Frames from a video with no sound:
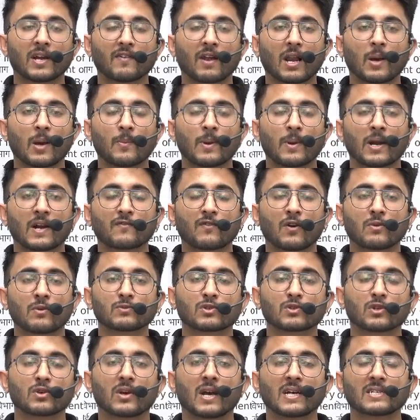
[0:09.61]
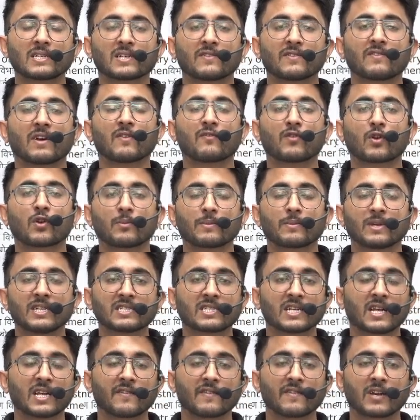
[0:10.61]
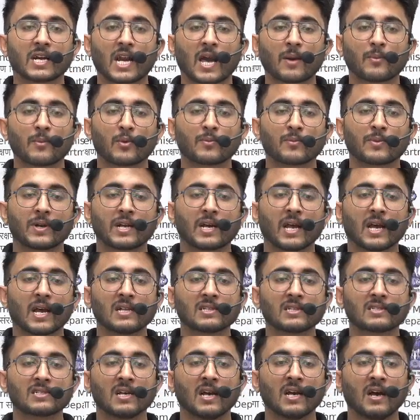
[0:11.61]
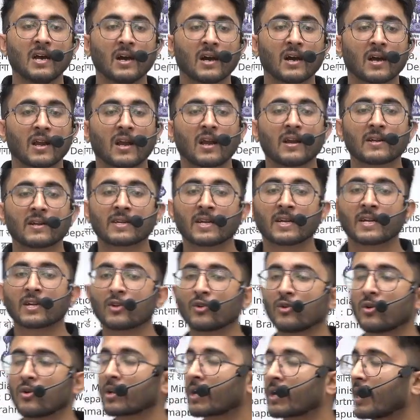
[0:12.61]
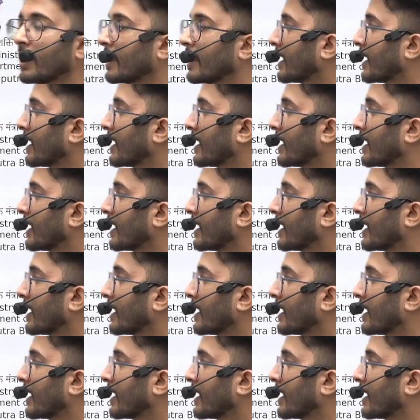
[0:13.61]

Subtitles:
platform so you guys are aware from each and every type of details related to your career.